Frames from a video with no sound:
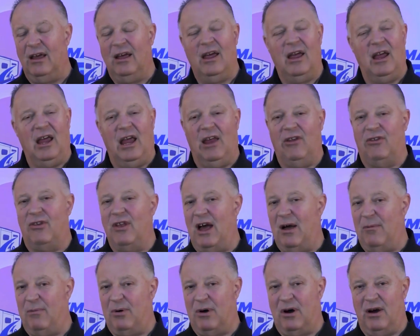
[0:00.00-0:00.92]
It's
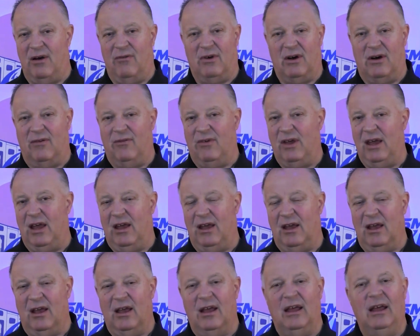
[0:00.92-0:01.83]
not part of
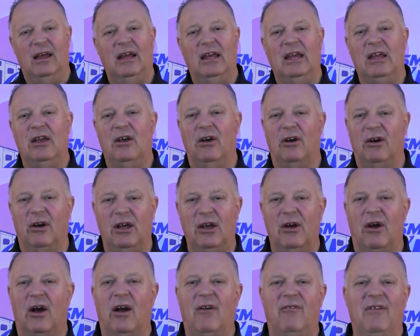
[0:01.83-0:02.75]
RVing. Your
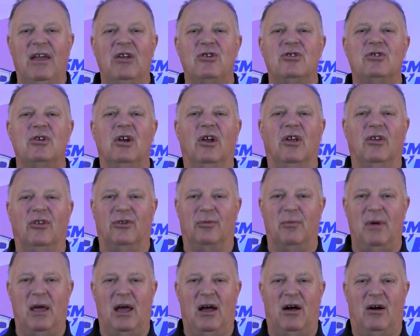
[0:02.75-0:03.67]
RV shouldn't
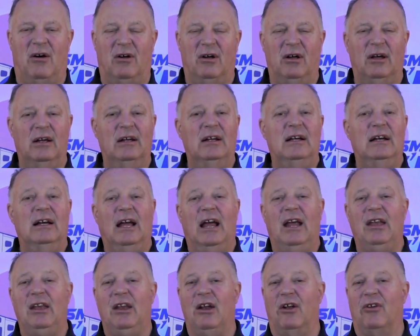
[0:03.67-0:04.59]
smell.
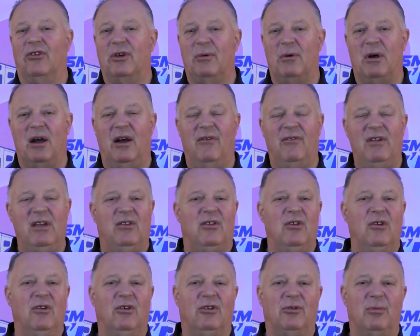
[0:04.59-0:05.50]
And you know, some RVs
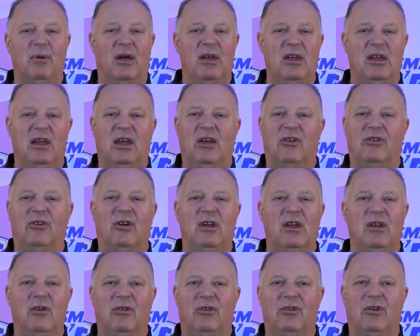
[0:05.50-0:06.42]
do smell. You get so
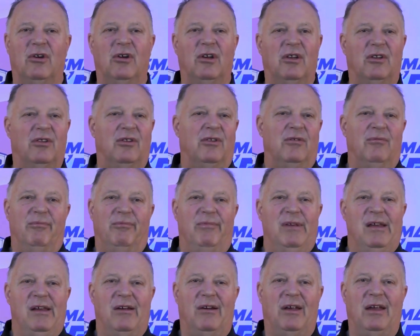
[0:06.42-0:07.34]
used to it,
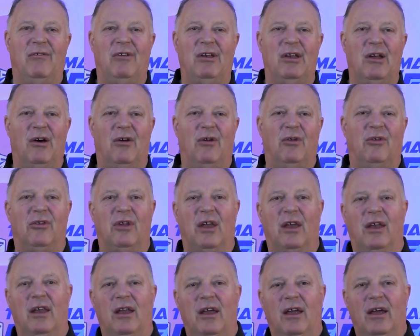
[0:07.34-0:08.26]
you don't even notice
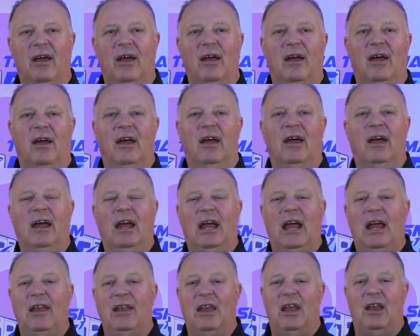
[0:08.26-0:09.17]
it.
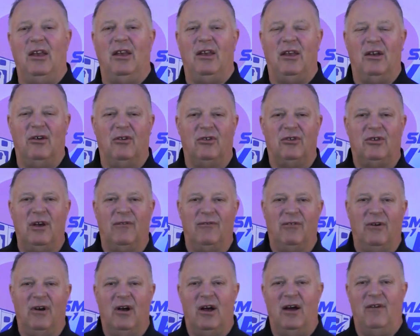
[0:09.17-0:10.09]
And then there's
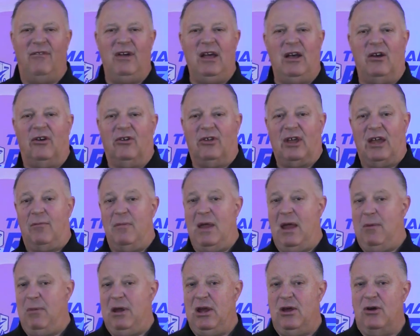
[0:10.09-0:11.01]
different RVers. Like
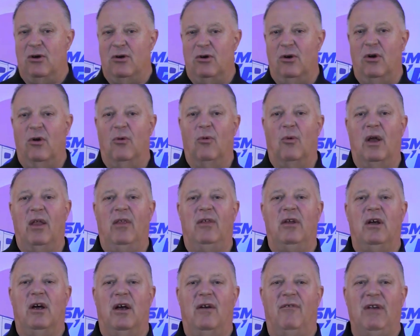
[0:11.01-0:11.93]
maybe you're one of the
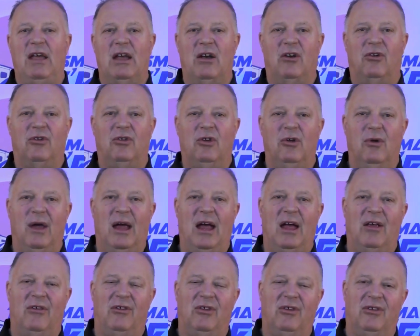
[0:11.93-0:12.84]
RVers who
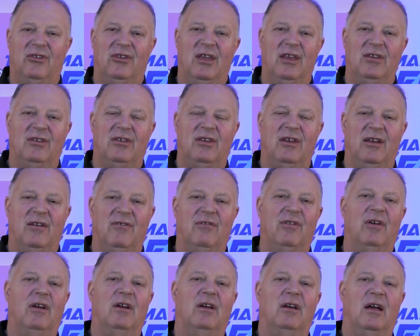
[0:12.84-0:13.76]
has a sensitive
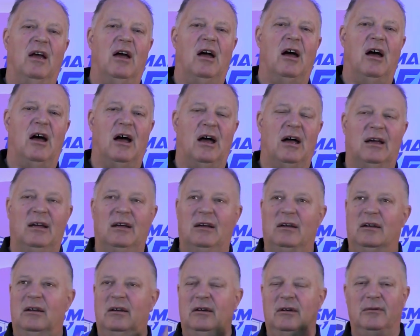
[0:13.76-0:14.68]

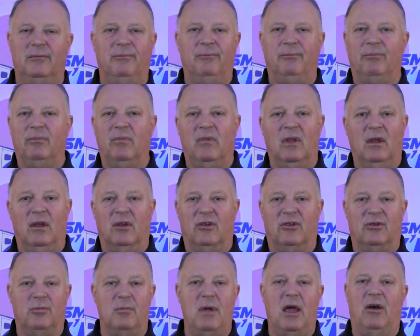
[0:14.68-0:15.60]

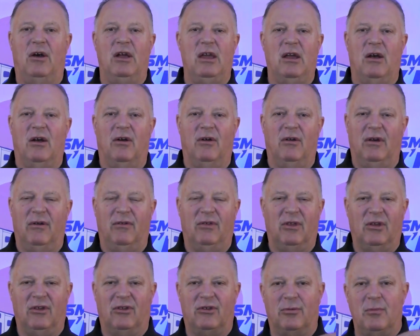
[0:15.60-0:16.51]
smell, or, you know,
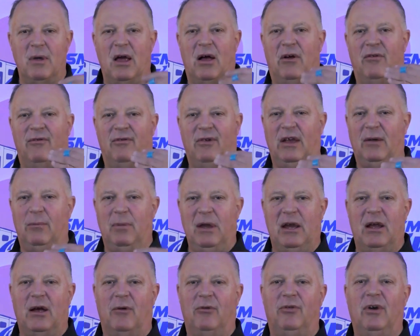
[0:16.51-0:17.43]
the smell
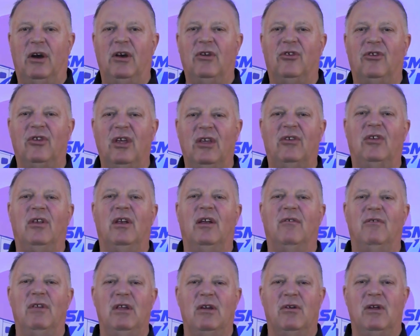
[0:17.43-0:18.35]
becomes very
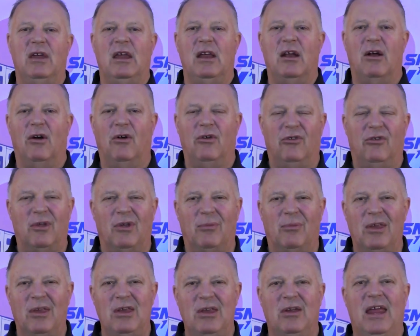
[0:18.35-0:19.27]
sensitive to you. You know, it's
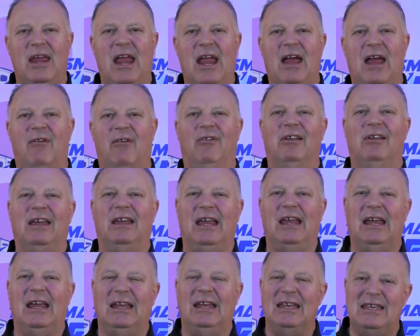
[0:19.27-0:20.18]
something you can't
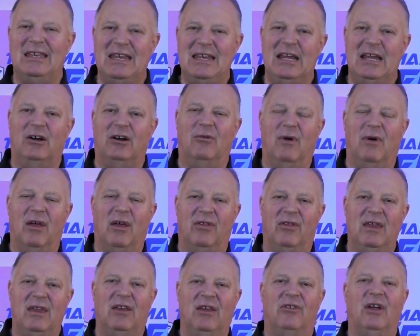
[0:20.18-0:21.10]
really deal with.
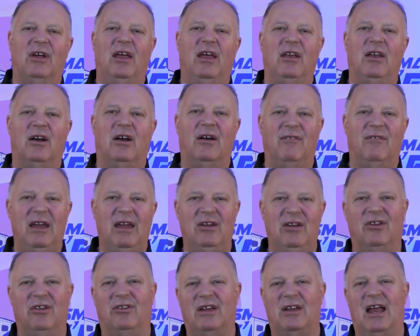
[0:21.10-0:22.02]
The inside of the RV
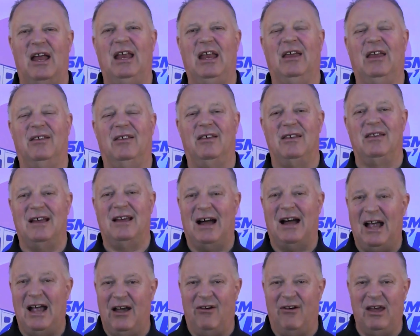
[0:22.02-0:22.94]
just kind of gets
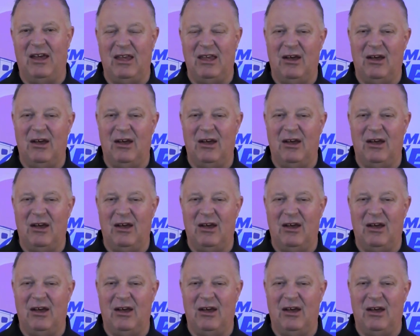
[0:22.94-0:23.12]
tiring.